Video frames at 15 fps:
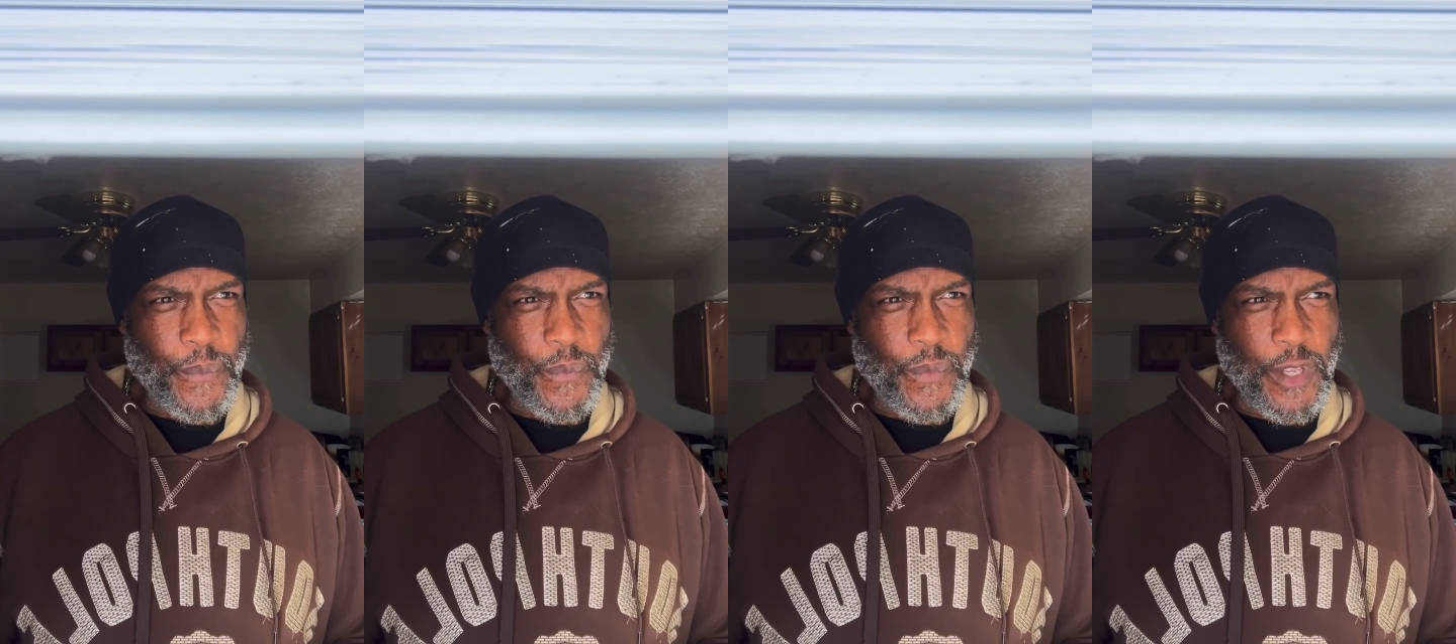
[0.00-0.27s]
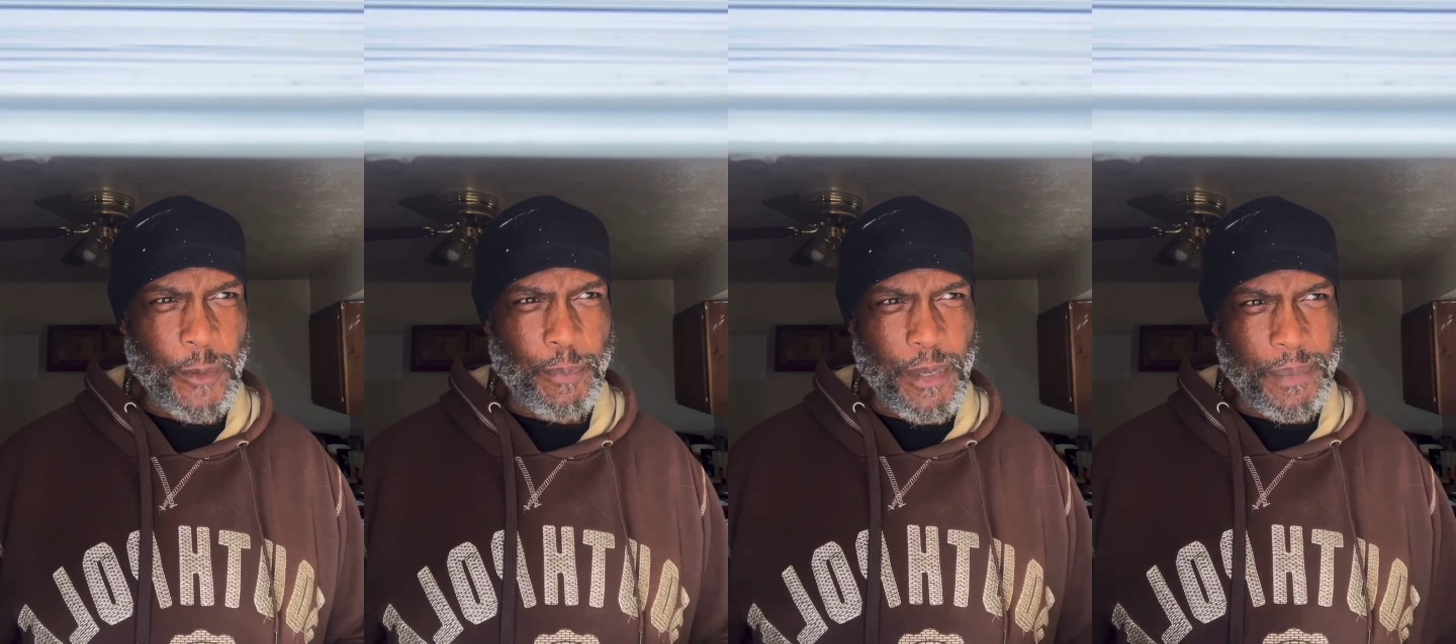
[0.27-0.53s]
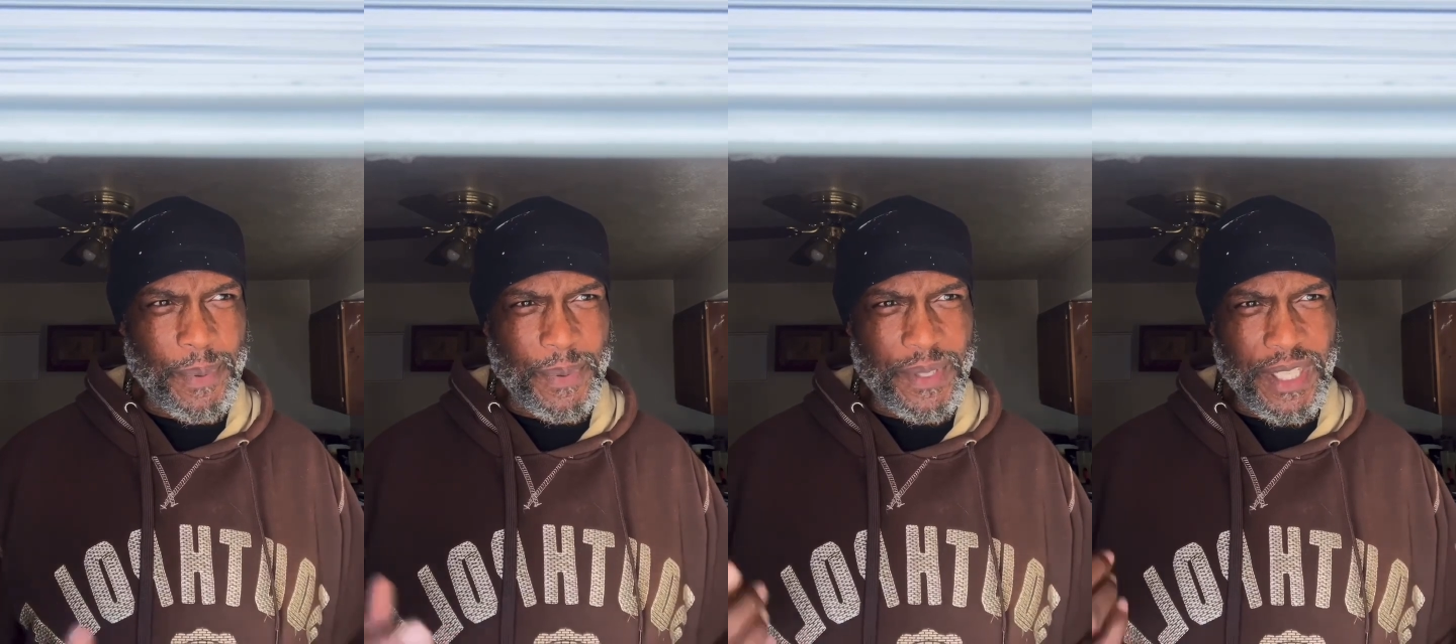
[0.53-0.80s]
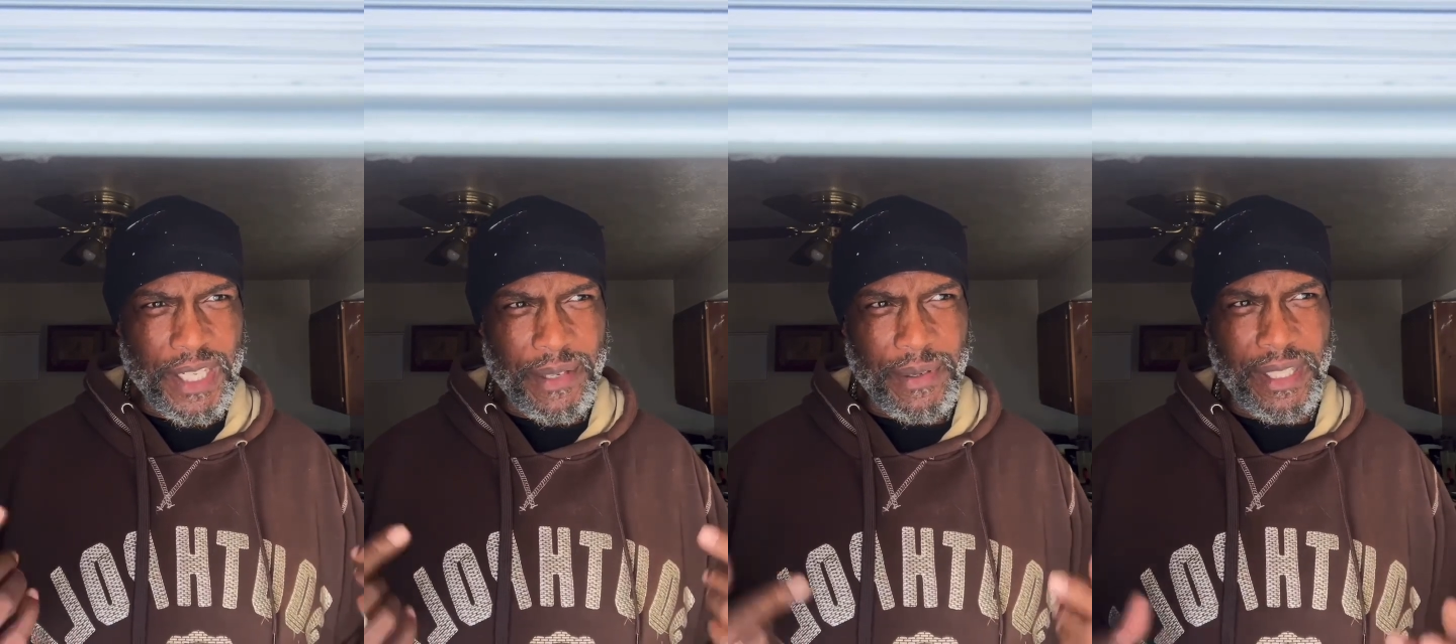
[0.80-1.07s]
and people's
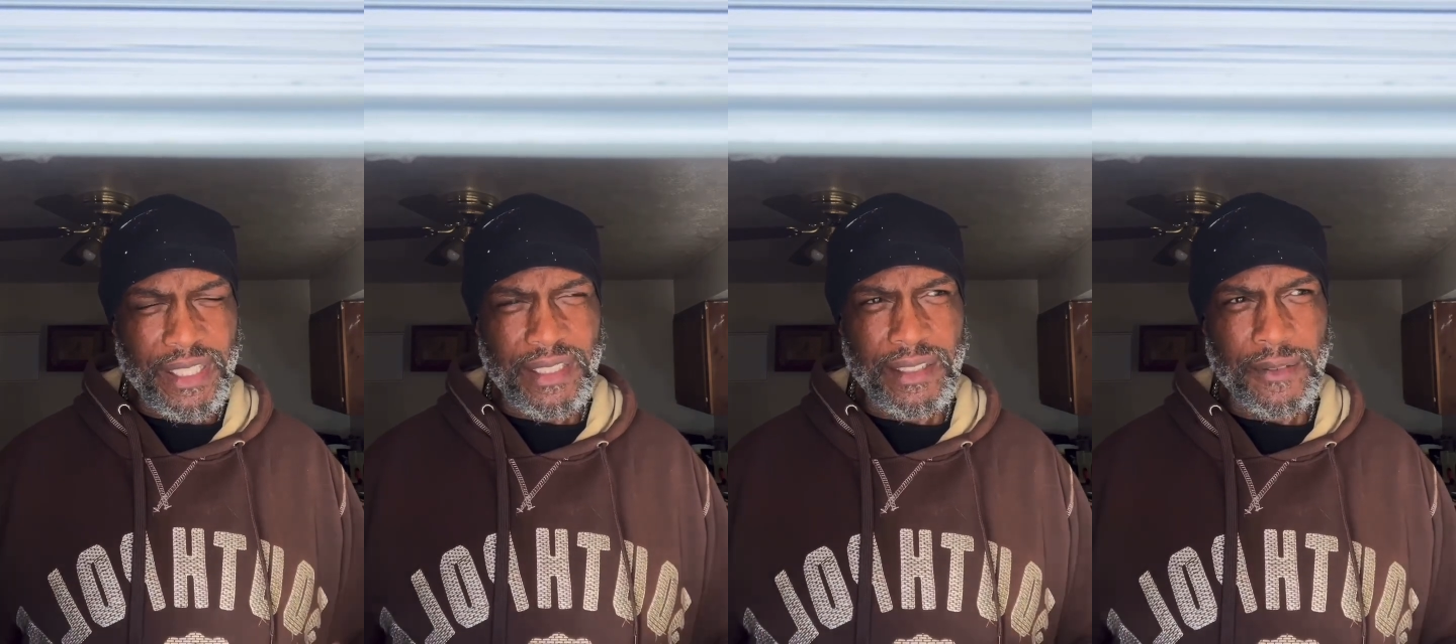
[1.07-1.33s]
hearing.